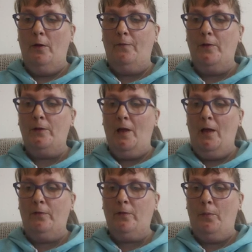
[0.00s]
off his
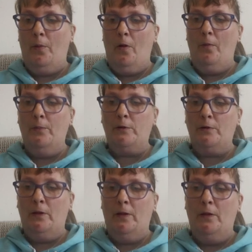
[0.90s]
life support
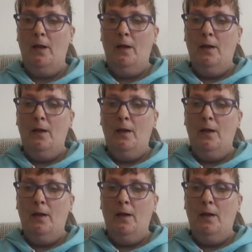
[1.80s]
machine